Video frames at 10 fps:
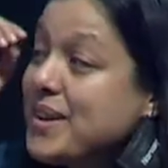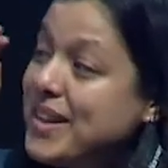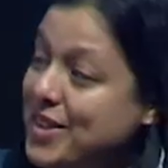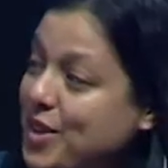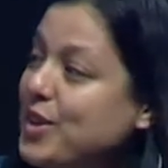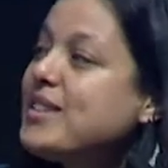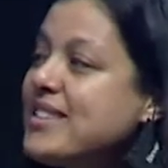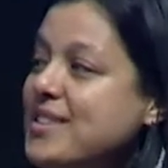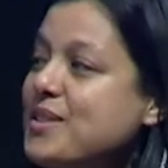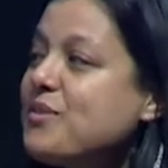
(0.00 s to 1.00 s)
in the
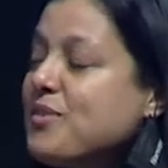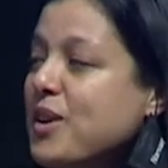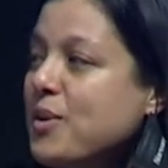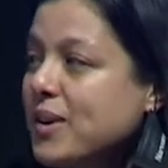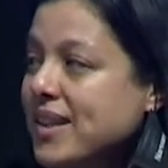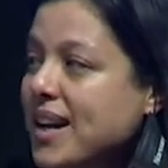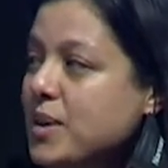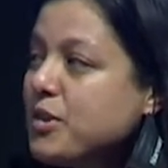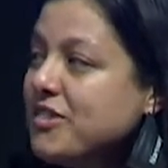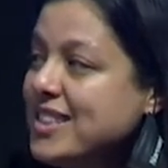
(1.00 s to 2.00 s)
context of what Yara
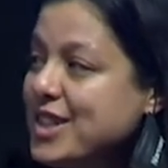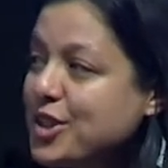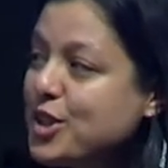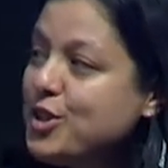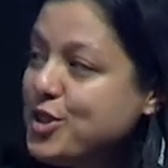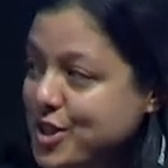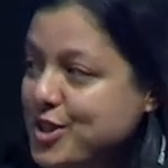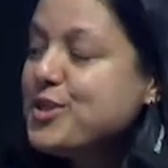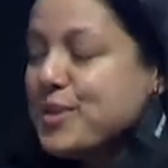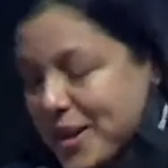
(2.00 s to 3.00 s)
Marine Technologies
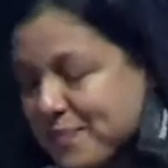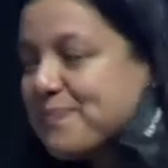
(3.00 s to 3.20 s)
is doing.